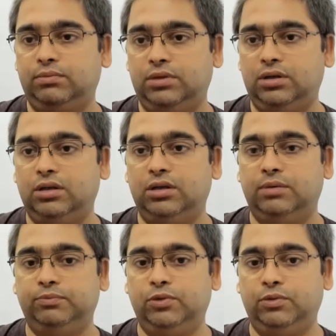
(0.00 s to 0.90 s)
Uh,
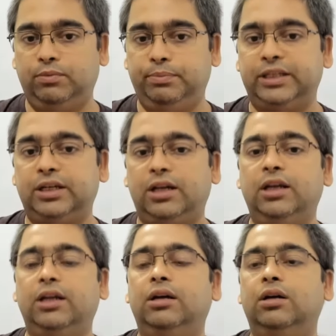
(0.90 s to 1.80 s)

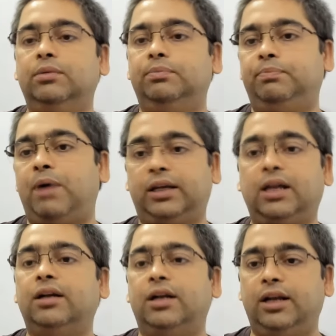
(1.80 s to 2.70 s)
Basically
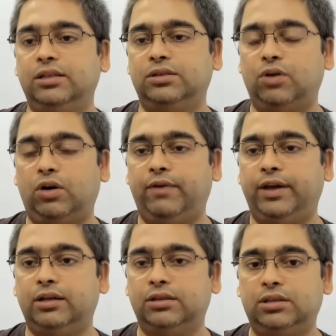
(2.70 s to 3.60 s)
parking details, not
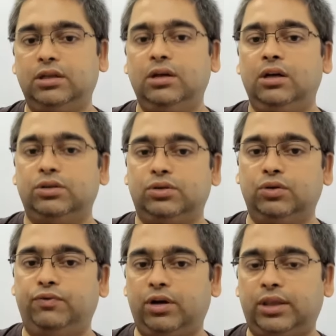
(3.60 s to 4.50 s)
vehicles. So
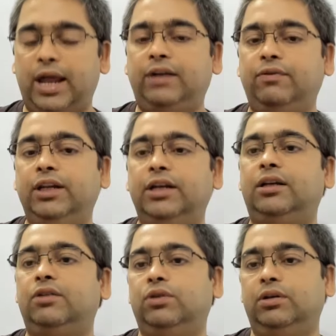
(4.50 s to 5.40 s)
for that we
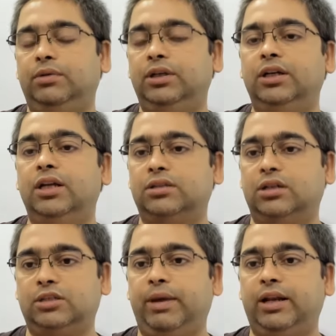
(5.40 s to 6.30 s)
need a
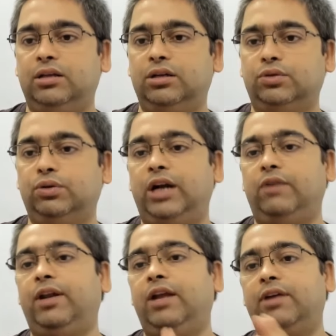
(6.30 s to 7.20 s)
search manager, so that
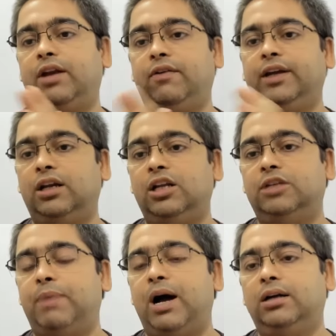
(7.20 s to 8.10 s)
whenever a vehicle is
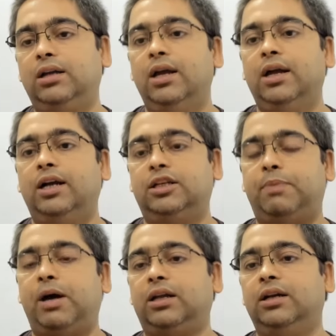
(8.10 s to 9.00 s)
parked, its
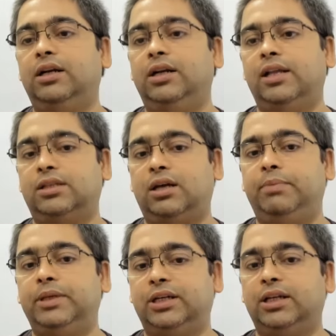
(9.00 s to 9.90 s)
parking details are
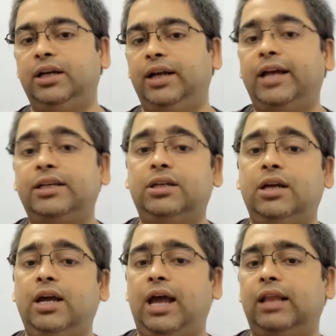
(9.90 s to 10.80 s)
basically indexed,
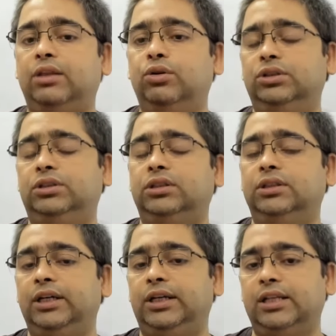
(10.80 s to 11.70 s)
and those
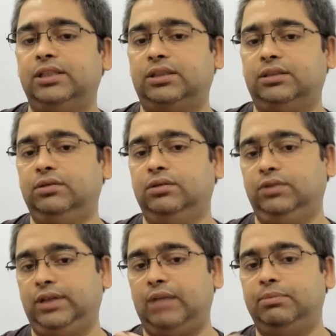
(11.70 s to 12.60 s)
details
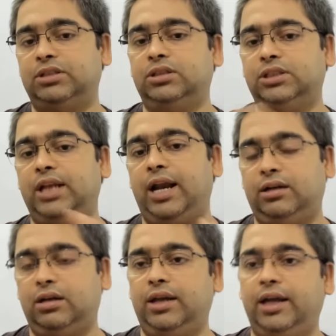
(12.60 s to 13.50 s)
can be searched
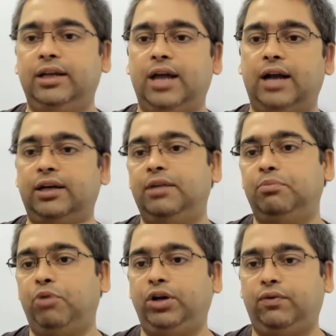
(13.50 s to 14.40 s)
later at any
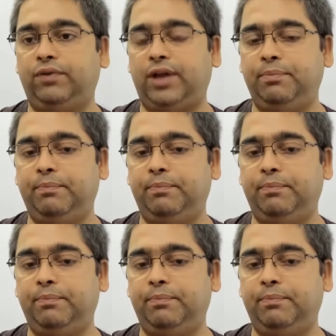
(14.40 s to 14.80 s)
point of time.